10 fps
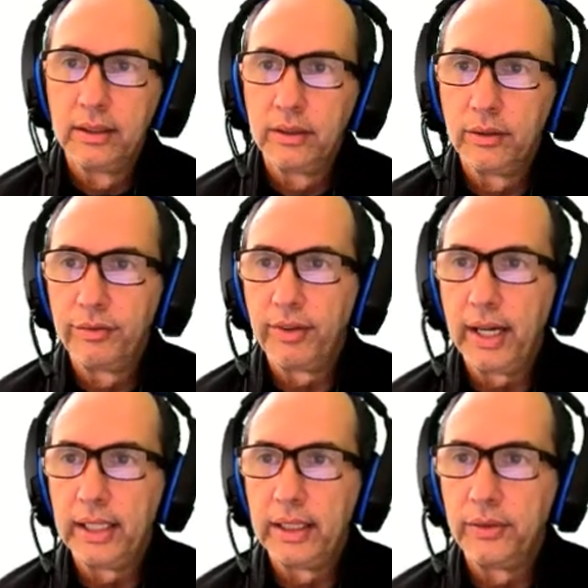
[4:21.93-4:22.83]
to
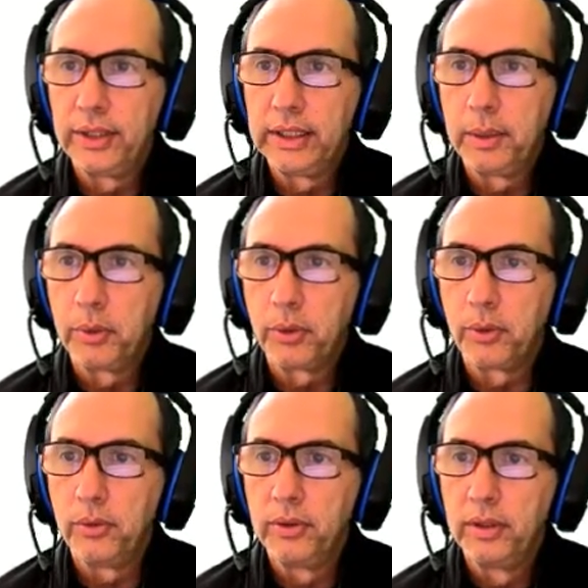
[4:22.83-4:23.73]
find the
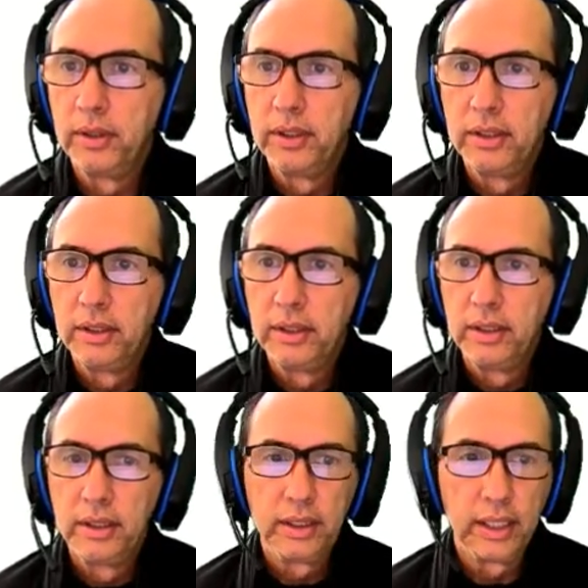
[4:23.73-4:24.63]
reciprocal.
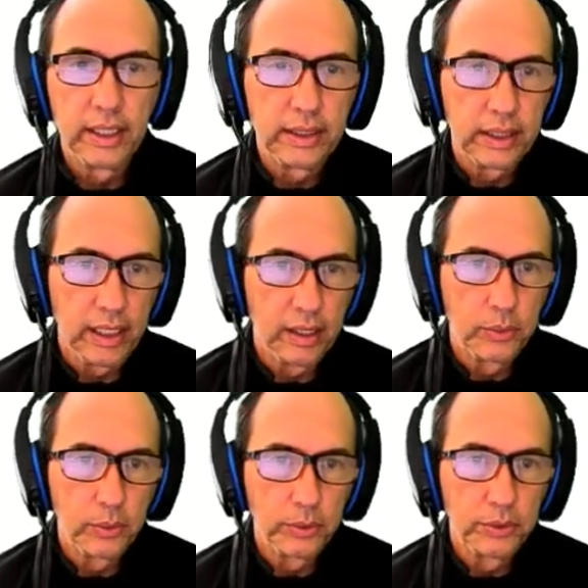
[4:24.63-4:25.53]
That's equals